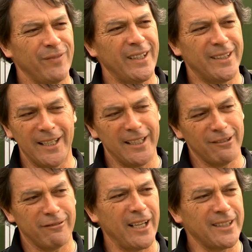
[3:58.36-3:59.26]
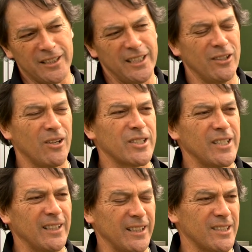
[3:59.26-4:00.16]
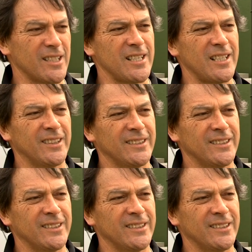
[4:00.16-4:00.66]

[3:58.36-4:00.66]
that they can create the technology that gets us here.